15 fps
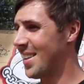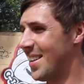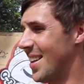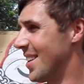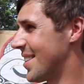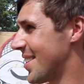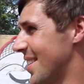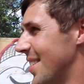your
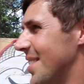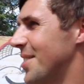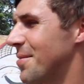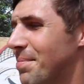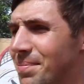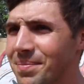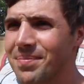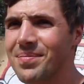hairband
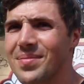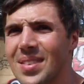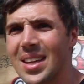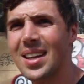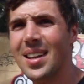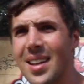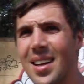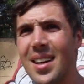goes into my
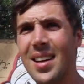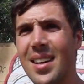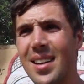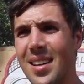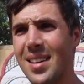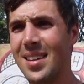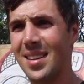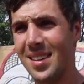hairband. We
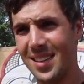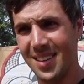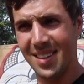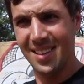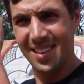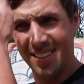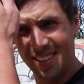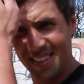just have one like
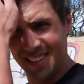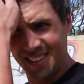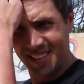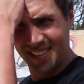crazy